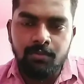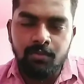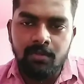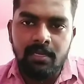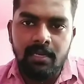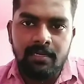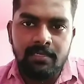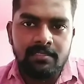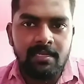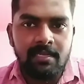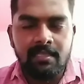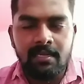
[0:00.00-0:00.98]
should
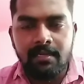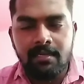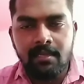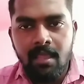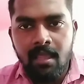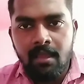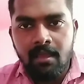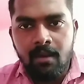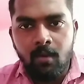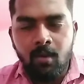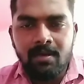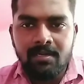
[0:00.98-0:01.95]
understand that
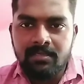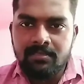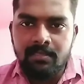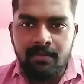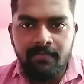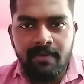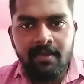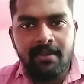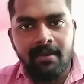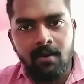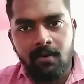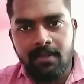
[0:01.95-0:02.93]
what is Revit
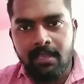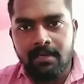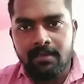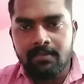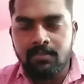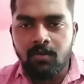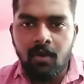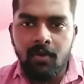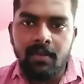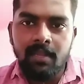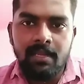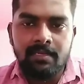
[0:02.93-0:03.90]
and AutoCAD. So
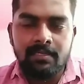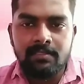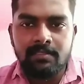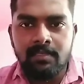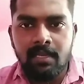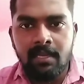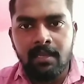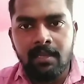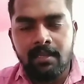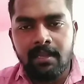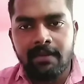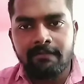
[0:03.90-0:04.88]
AutoCAD is
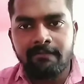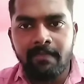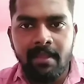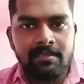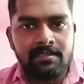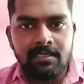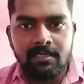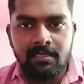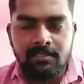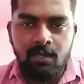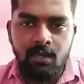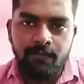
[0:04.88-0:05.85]
kind of basic
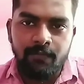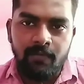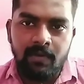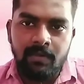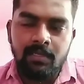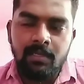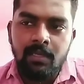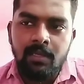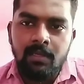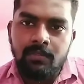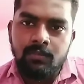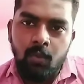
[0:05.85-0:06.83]
software.
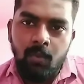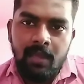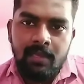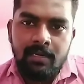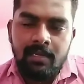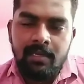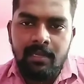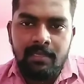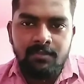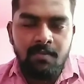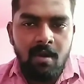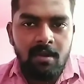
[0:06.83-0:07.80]
So where
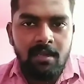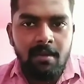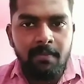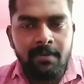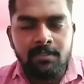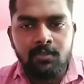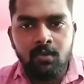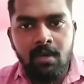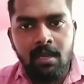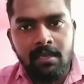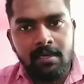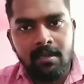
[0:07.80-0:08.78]
small companies to
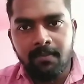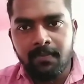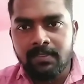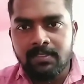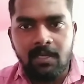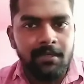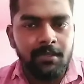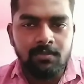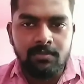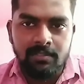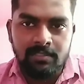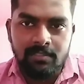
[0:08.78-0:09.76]
higher companies are
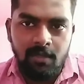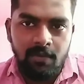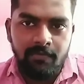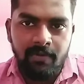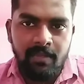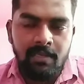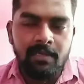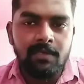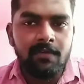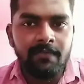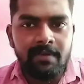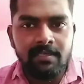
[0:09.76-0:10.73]
using this software.
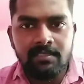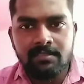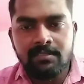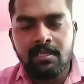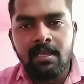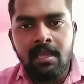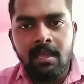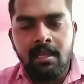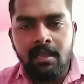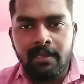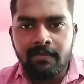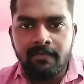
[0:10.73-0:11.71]
Revit is
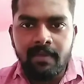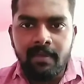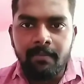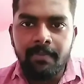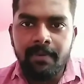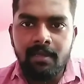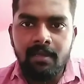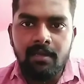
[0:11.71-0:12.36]
kind of a big